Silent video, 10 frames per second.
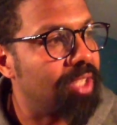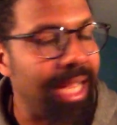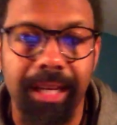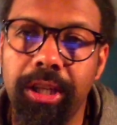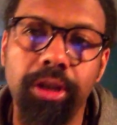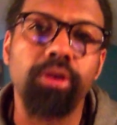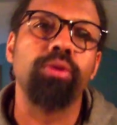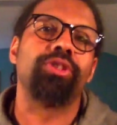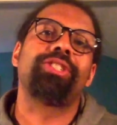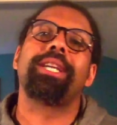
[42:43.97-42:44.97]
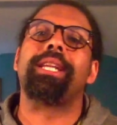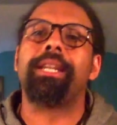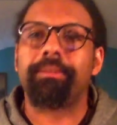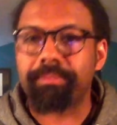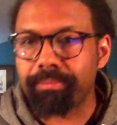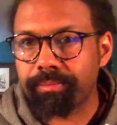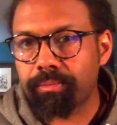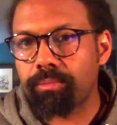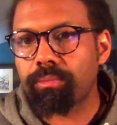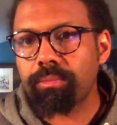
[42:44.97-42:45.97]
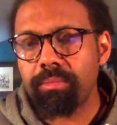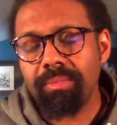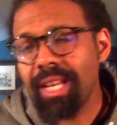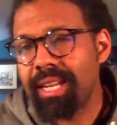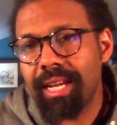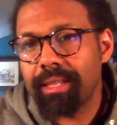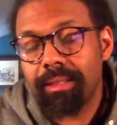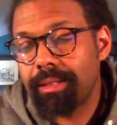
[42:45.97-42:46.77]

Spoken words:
huge city, not